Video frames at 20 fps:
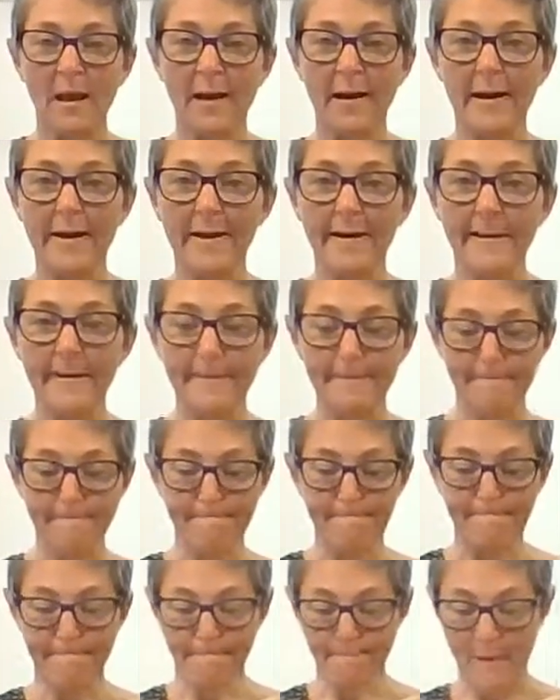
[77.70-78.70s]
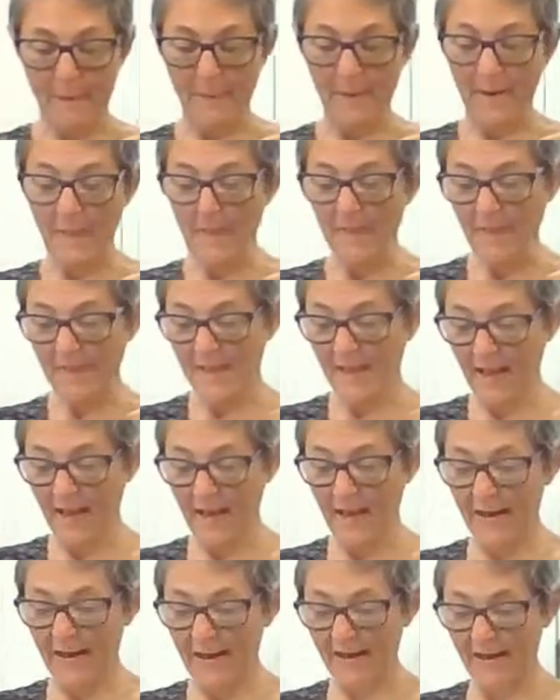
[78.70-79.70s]
I made the
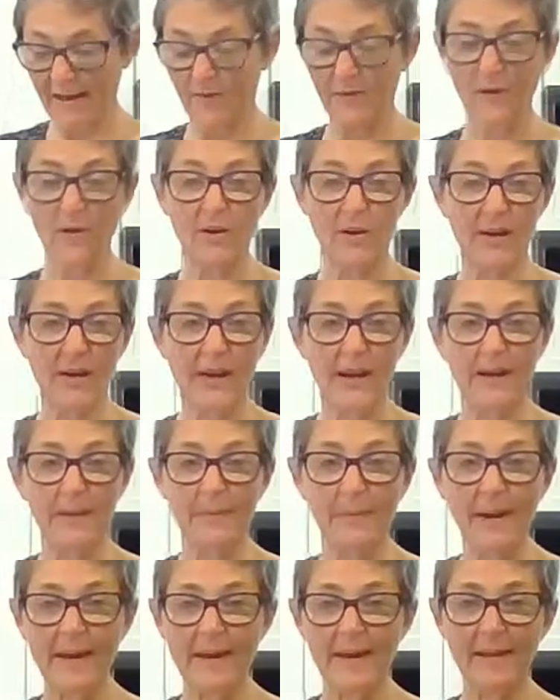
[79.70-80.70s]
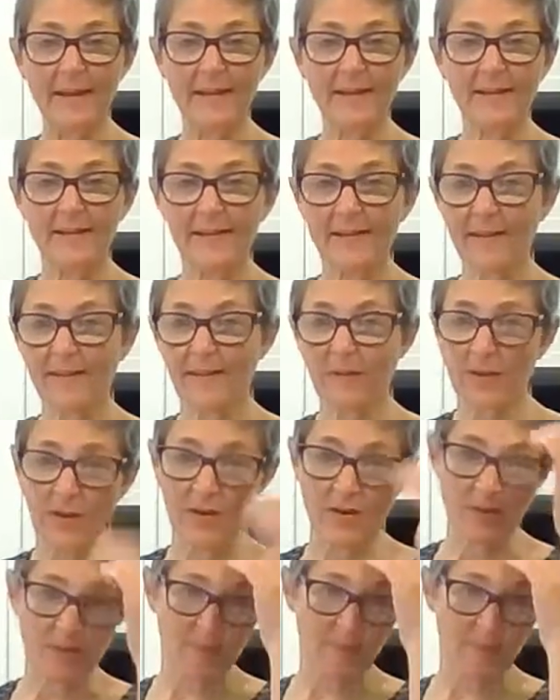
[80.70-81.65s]
mistake of learning how to make it a few years